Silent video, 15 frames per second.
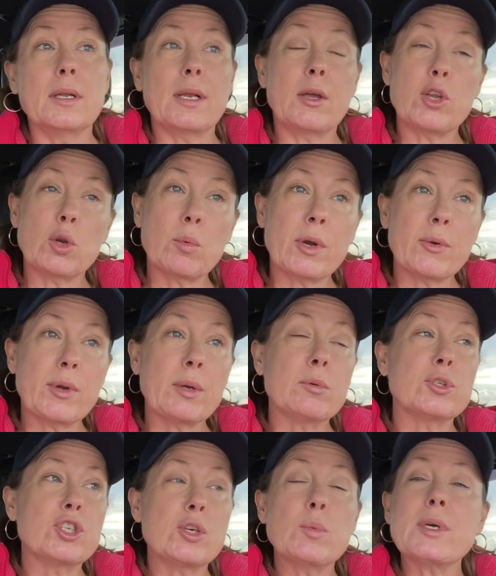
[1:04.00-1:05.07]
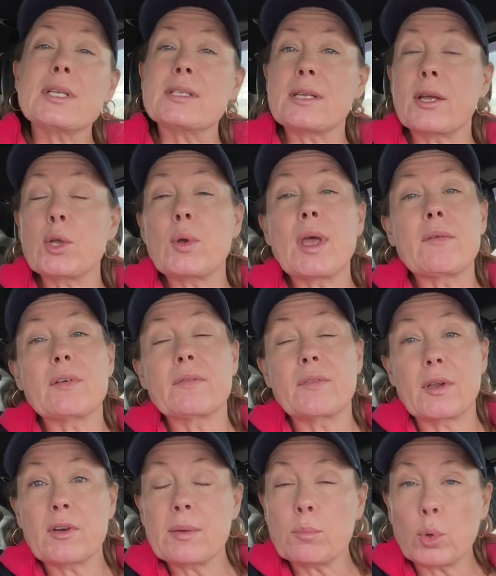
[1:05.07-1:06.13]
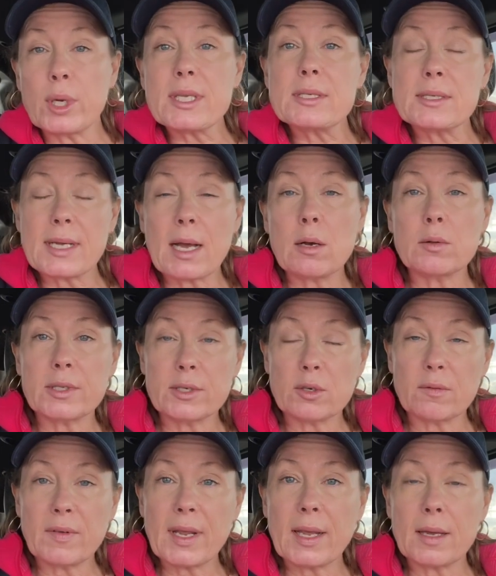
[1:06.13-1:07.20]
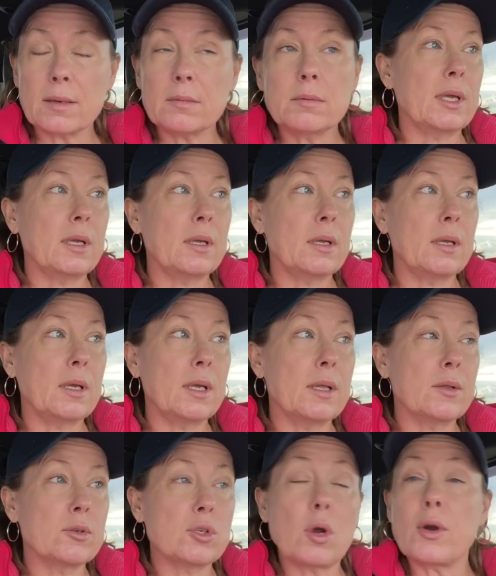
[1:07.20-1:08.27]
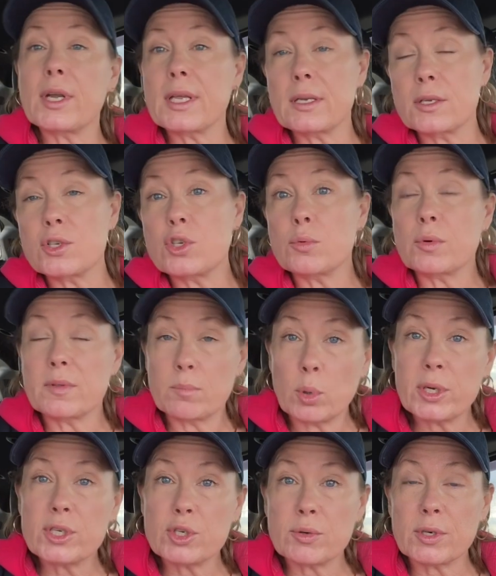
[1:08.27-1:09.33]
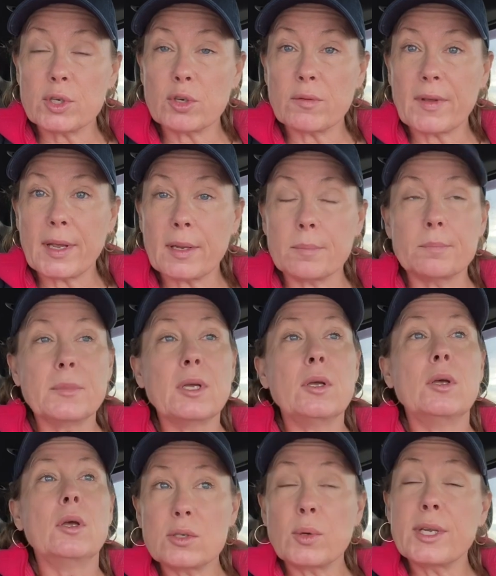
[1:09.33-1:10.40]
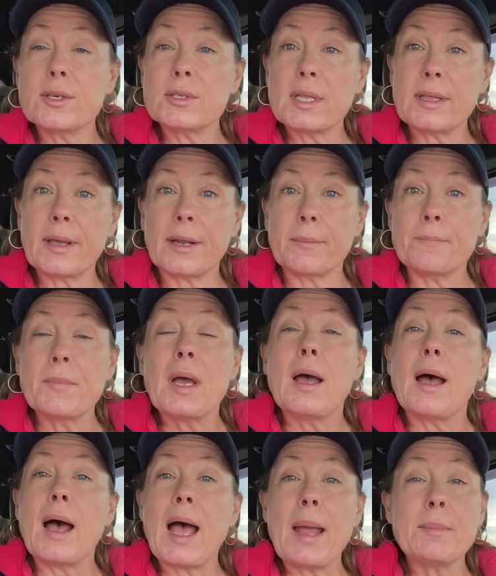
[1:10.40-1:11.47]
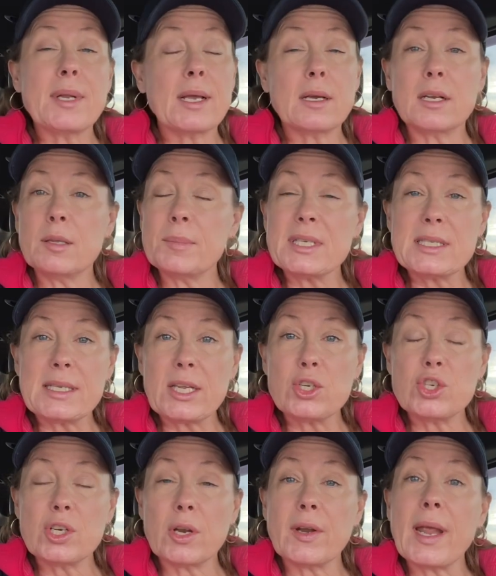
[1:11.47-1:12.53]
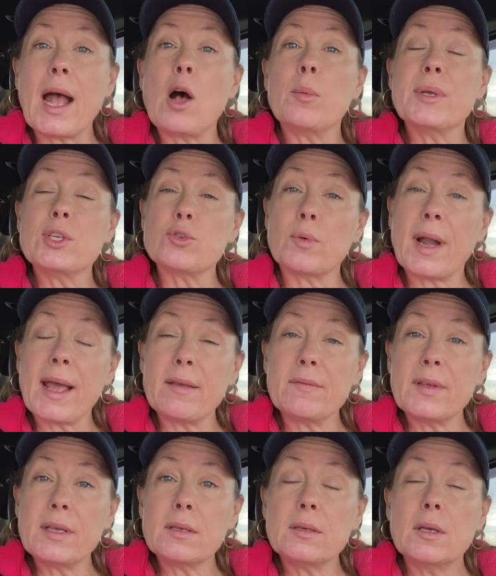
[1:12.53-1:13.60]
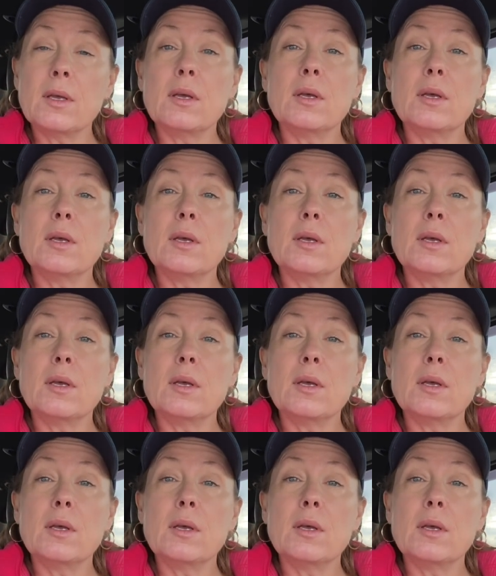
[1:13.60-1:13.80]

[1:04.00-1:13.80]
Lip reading: Now you're wondering, well, gee whiz, now you have a very moist towel in your van and there's already an issue with moisture in your van. So here's the thing. I'm not going to be stationary. I'll be driving